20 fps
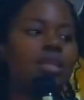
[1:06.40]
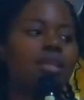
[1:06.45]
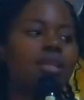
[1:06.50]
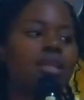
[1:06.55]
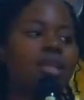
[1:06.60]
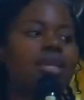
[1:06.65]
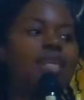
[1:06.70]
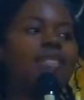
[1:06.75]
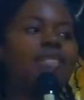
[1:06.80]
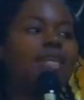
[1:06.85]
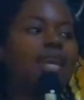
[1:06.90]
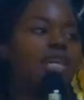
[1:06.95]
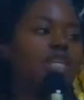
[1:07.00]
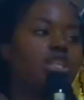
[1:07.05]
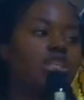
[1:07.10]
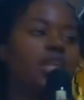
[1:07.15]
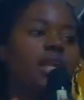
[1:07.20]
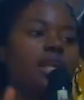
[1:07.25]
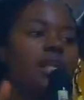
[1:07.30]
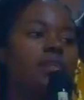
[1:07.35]

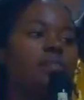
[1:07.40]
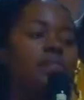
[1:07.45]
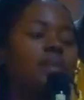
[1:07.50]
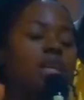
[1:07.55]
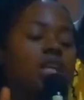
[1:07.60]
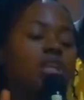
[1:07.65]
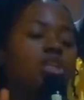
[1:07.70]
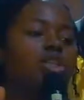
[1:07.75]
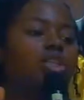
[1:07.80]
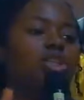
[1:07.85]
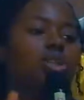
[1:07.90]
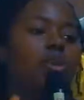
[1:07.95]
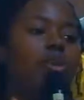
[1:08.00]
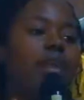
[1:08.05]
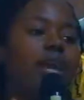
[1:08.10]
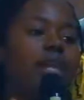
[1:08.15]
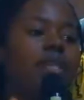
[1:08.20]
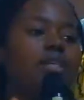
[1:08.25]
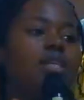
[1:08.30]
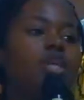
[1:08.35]
intentionally making sure
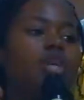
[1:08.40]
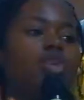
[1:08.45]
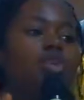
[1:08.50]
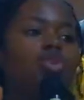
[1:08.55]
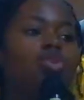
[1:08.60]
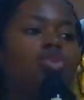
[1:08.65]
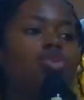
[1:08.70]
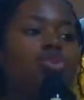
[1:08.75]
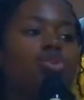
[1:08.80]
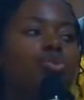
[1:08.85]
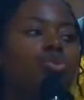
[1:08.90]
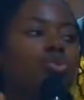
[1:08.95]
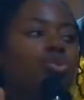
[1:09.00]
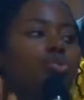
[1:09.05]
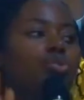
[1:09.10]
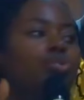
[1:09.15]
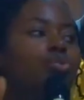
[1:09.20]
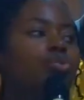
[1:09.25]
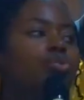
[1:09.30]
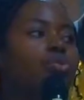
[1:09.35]
that
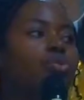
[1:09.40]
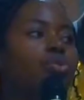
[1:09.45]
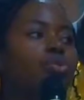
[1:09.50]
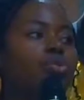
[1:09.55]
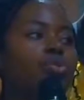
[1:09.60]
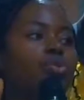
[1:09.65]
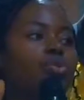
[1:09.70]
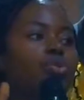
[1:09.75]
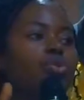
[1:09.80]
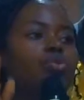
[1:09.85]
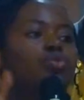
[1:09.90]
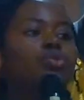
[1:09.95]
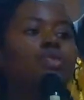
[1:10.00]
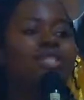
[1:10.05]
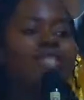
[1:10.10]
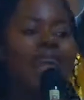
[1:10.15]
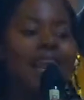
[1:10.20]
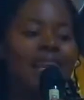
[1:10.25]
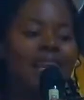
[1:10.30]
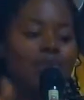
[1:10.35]
you
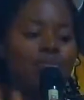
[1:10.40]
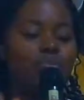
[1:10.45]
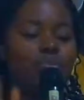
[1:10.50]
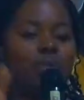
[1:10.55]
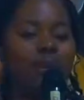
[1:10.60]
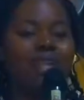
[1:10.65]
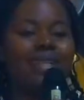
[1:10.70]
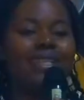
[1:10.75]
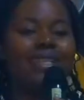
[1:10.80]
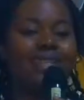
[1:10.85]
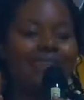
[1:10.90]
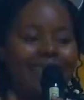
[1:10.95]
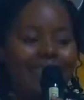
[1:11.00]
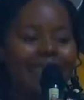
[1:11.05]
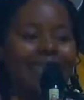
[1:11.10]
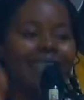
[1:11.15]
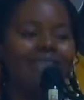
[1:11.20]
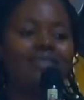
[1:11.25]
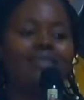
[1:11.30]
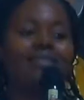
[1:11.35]

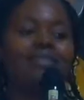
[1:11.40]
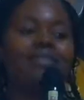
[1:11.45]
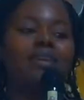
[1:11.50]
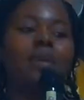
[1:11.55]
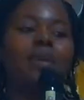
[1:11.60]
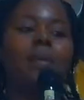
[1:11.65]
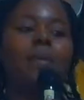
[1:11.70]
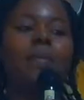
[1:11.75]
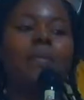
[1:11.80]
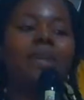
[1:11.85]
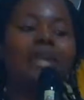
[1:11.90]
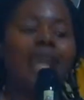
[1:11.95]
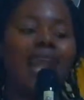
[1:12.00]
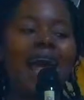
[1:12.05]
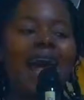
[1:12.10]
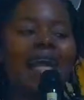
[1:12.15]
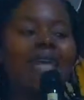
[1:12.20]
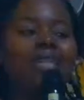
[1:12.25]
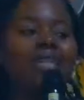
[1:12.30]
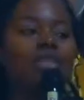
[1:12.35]
deliberately
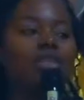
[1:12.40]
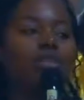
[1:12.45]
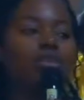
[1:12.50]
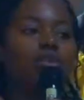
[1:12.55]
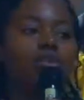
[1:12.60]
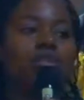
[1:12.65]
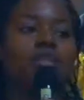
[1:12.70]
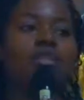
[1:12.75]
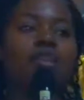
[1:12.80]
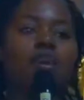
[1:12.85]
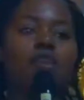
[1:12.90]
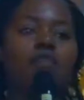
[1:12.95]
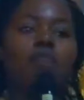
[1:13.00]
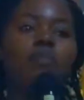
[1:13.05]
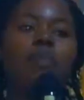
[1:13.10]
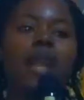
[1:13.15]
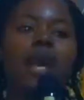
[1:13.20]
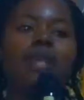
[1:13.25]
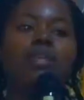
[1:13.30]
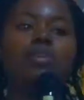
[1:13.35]
plan yourself,
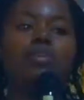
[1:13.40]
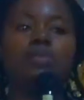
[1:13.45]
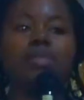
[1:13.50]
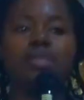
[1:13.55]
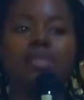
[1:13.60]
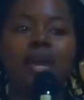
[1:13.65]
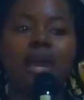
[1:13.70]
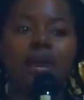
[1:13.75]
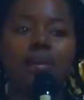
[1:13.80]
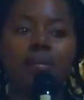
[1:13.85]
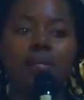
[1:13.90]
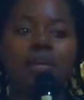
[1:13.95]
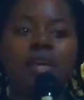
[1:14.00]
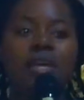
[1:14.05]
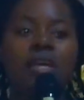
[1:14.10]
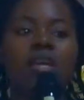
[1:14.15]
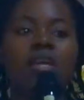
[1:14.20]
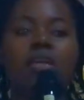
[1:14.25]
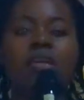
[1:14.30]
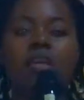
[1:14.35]
plan your time.
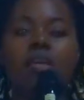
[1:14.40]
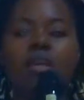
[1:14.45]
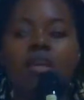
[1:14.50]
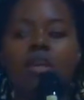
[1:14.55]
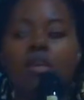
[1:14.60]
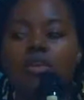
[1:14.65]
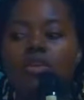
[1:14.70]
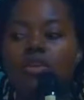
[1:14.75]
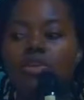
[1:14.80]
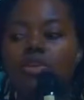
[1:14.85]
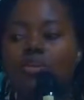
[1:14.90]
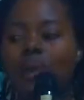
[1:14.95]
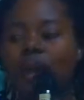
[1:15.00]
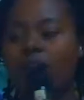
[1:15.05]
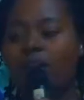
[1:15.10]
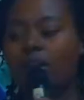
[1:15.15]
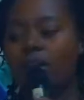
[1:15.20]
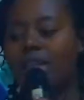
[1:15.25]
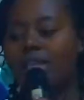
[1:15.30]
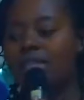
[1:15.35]
You might
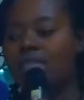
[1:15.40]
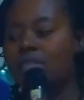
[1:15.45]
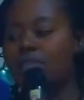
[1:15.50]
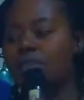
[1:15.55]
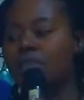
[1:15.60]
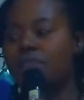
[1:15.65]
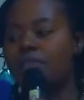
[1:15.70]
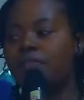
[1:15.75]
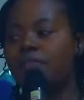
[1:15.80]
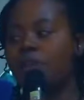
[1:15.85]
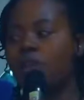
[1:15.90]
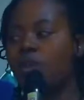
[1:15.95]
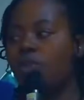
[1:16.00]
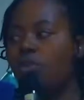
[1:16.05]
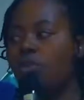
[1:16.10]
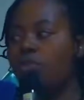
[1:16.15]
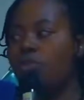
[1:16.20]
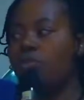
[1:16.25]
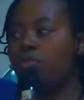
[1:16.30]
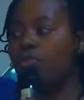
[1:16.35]
not necessarily follow
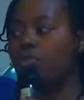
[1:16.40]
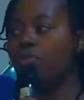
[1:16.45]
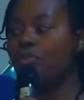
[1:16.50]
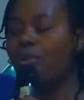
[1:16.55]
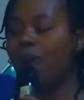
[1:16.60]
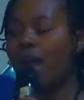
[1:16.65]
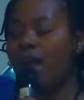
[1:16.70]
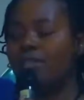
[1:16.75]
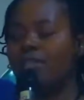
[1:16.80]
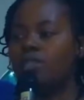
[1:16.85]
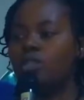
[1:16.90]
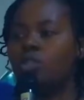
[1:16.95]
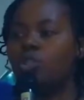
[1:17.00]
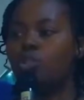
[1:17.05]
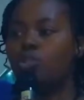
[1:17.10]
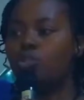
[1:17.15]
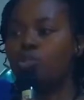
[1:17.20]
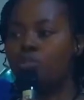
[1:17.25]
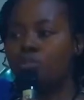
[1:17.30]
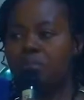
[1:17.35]
it through as it
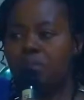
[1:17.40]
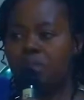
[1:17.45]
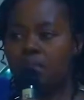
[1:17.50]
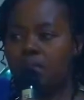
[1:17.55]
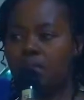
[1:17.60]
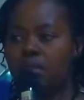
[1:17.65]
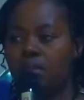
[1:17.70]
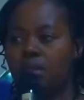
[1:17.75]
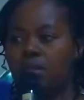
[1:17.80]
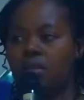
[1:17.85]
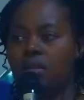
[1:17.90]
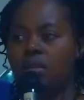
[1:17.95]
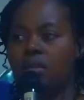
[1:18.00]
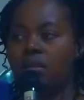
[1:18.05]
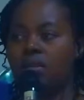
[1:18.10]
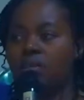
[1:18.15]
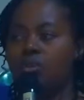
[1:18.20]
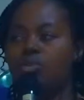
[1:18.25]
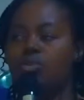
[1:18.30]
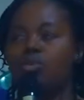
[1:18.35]
should be.
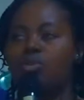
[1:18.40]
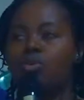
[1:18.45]
In